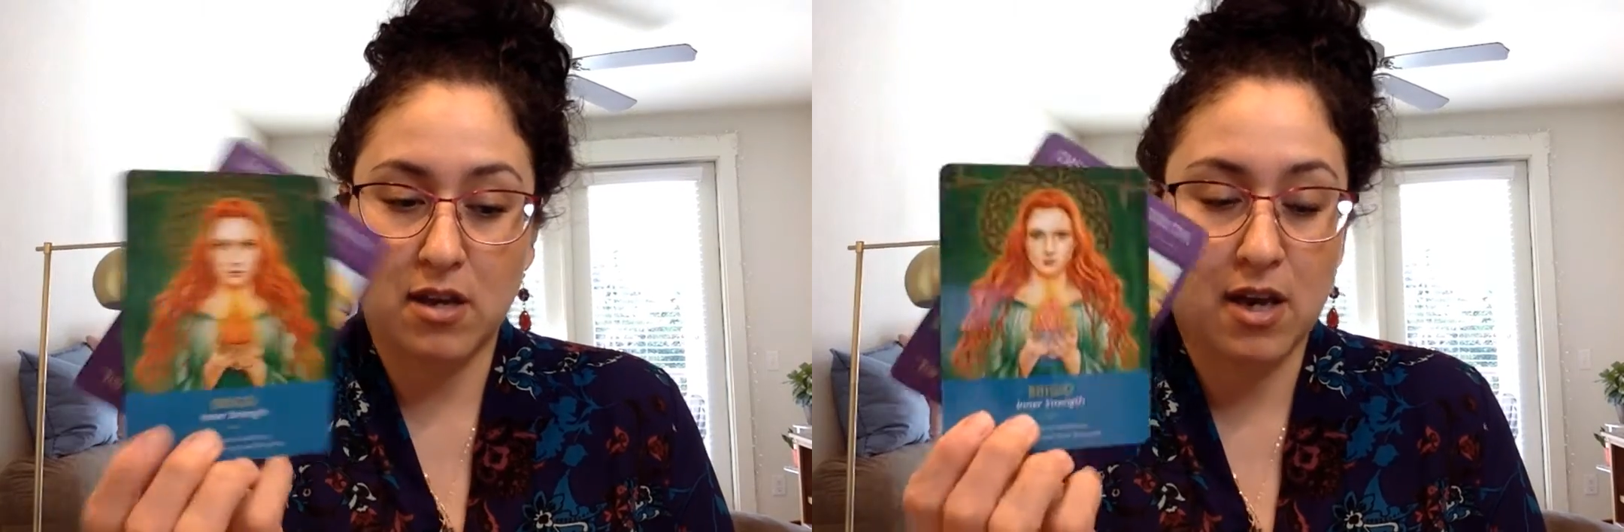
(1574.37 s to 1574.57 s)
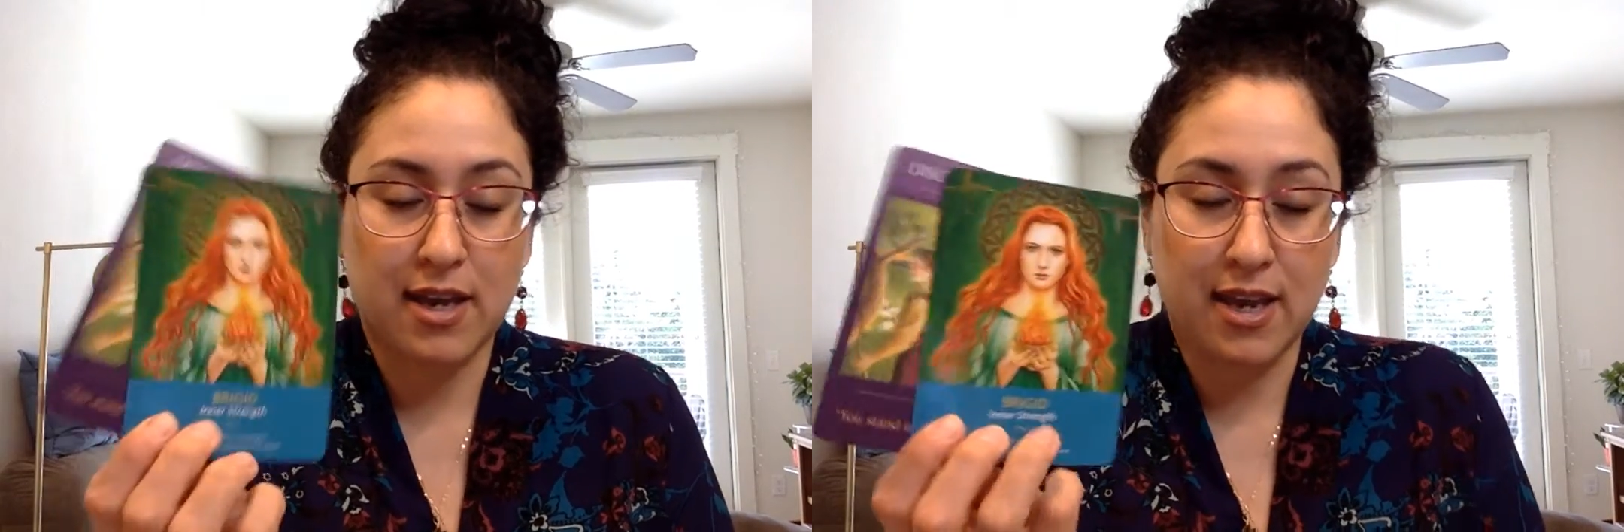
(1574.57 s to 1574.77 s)

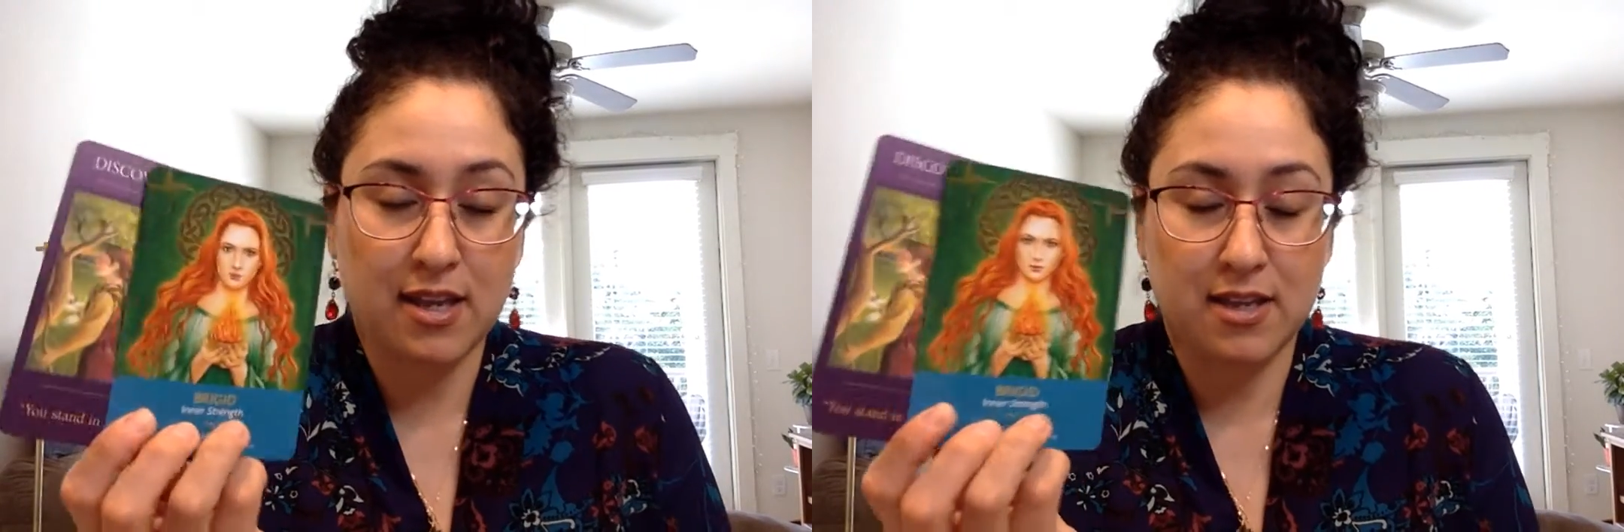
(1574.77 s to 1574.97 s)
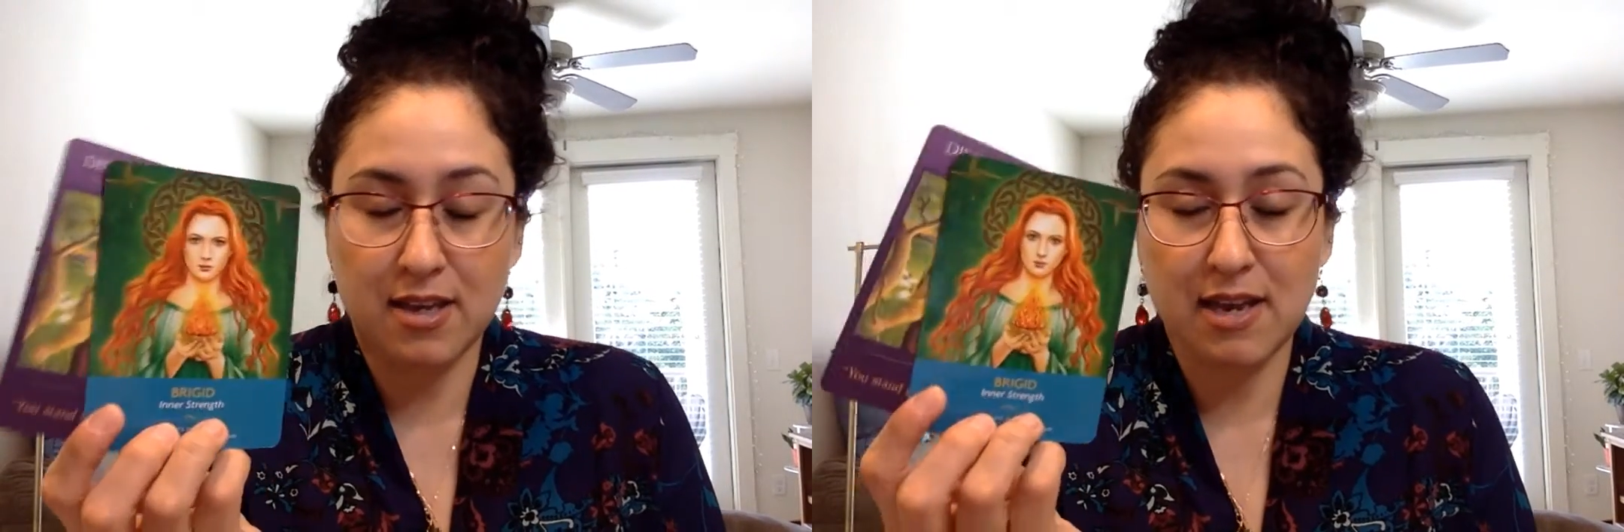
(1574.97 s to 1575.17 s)

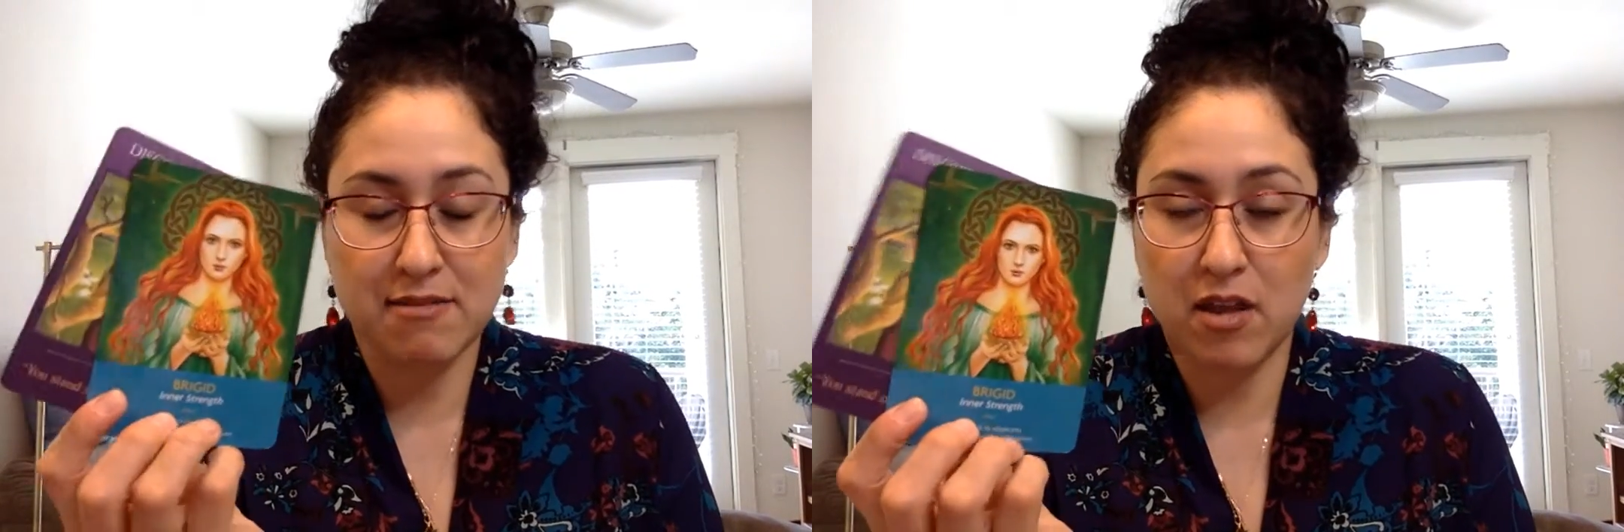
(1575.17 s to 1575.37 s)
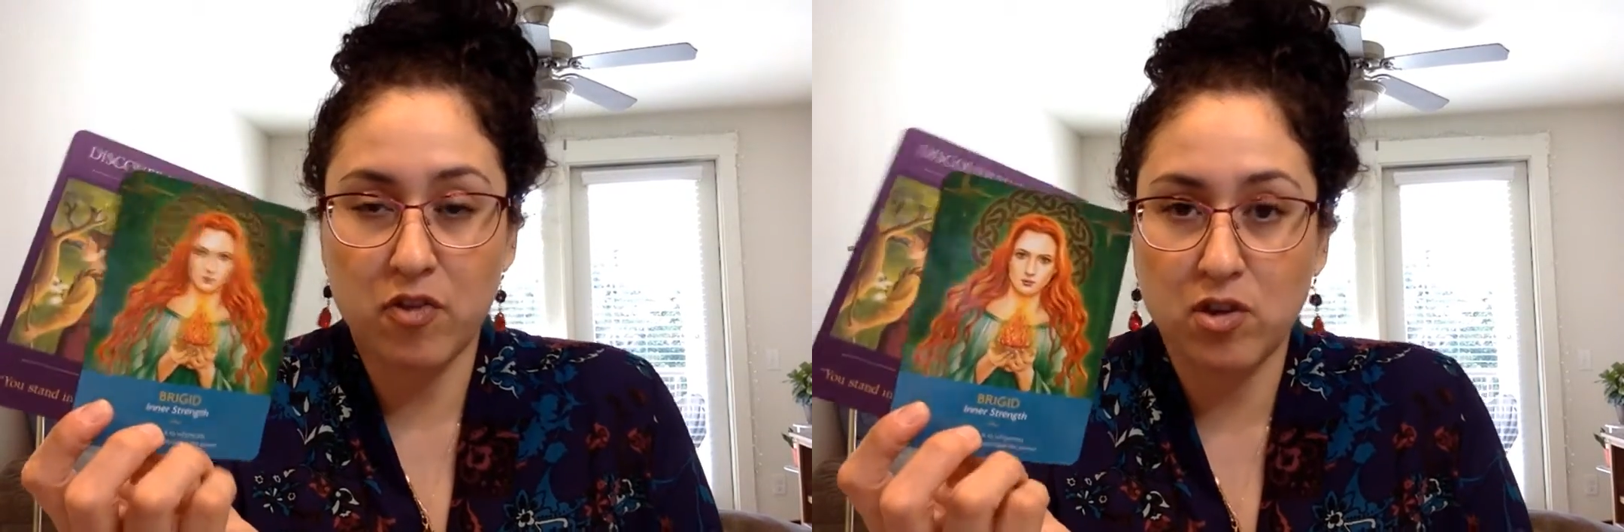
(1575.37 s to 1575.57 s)
Again, it has
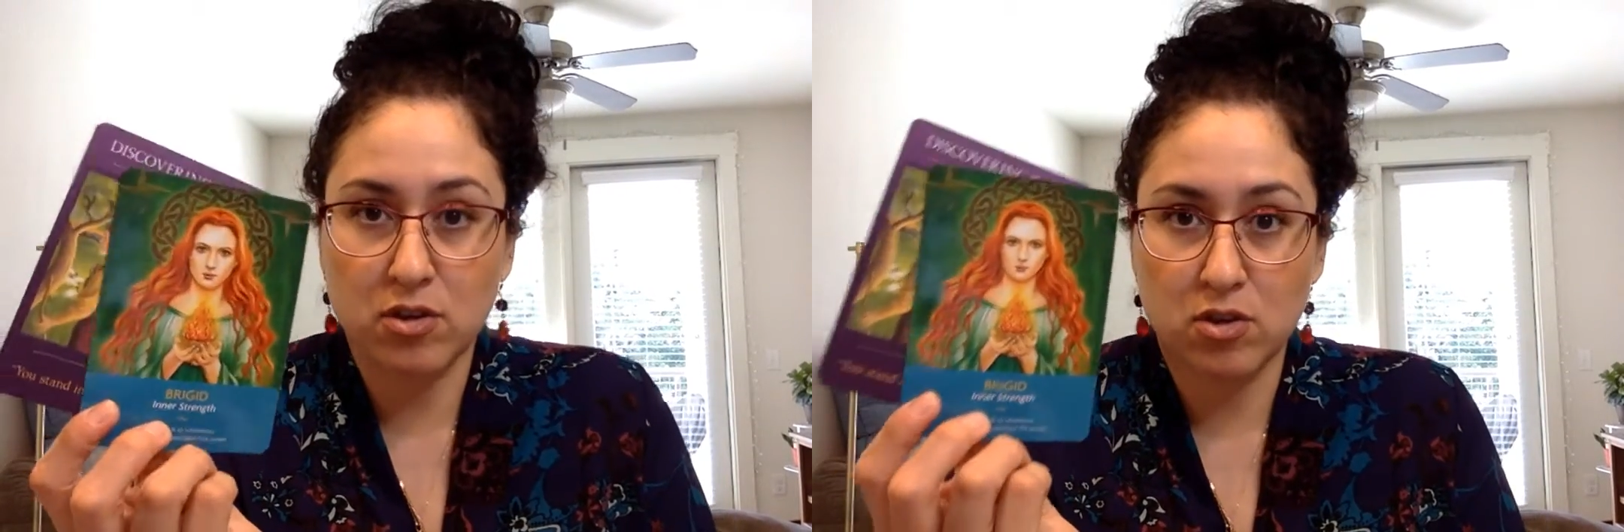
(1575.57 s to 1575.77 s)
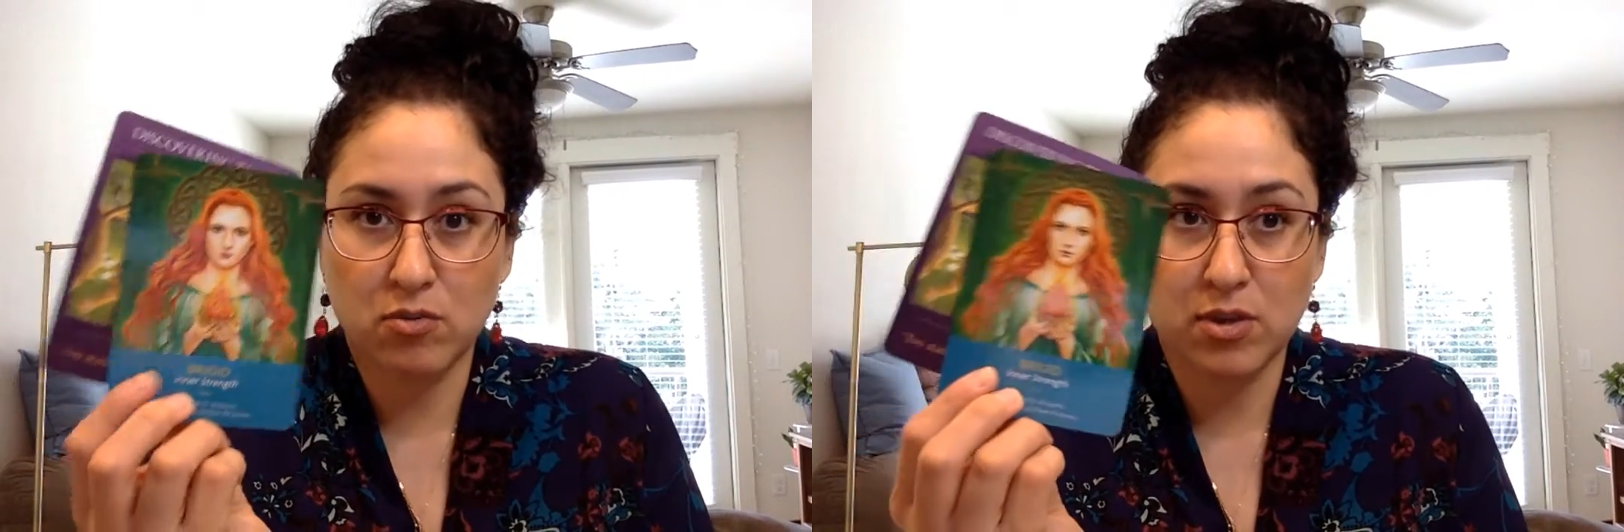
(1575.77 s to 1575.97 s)
nothing to
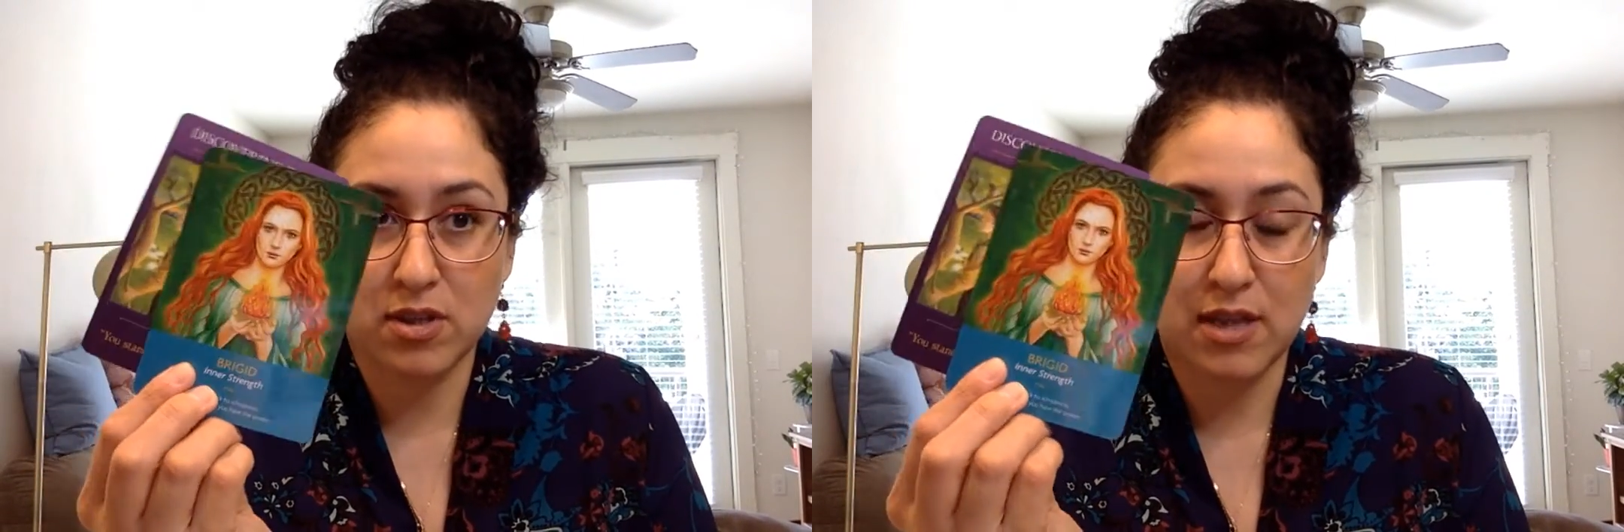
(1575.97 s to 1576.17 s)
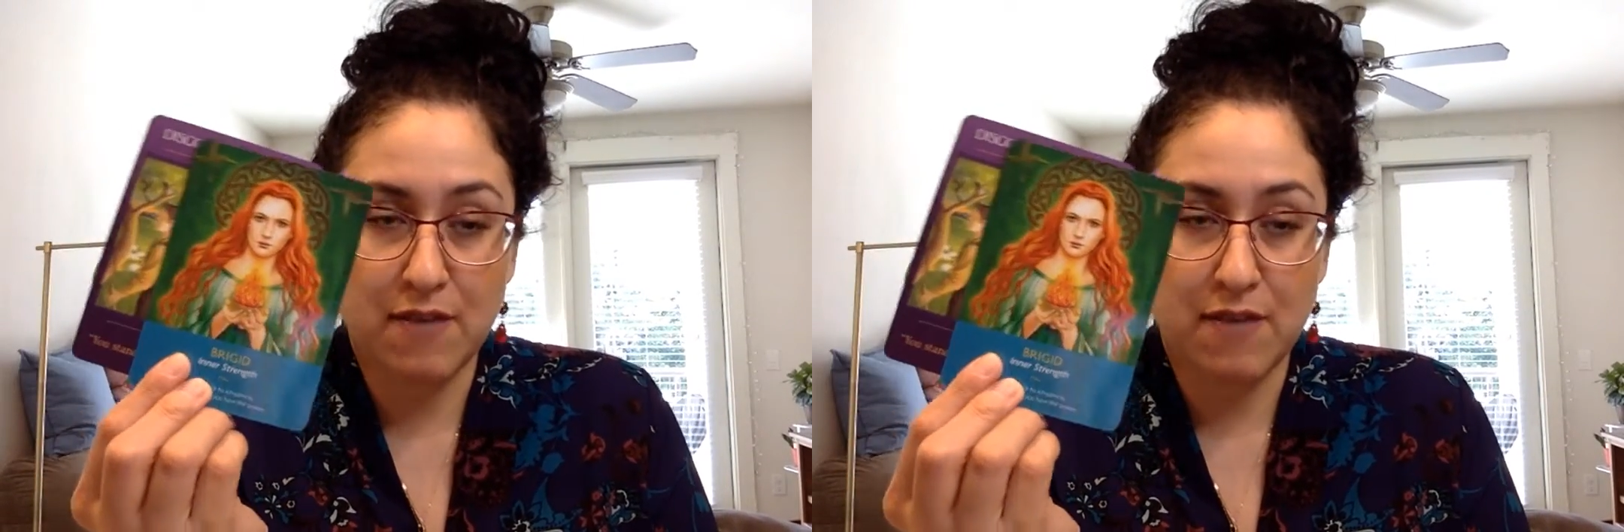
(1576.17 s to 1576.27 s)
do with